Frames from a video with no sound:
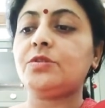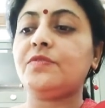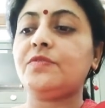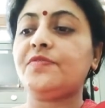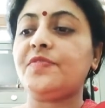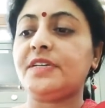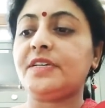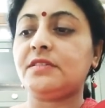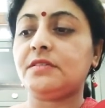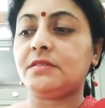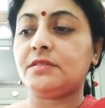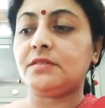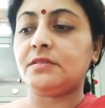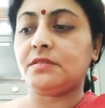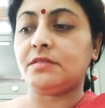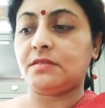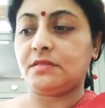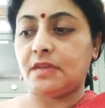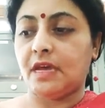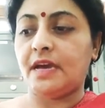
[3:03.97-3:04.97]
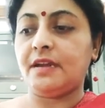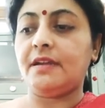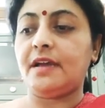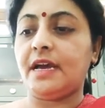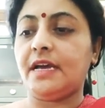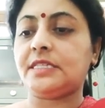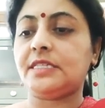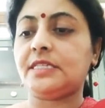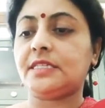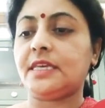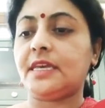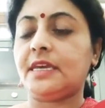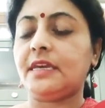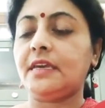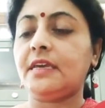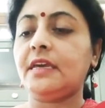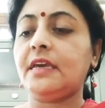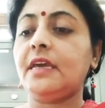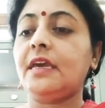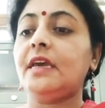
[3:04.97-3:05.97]
of us are
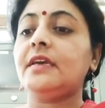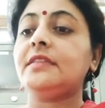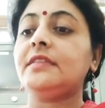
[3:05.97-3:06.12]
asking,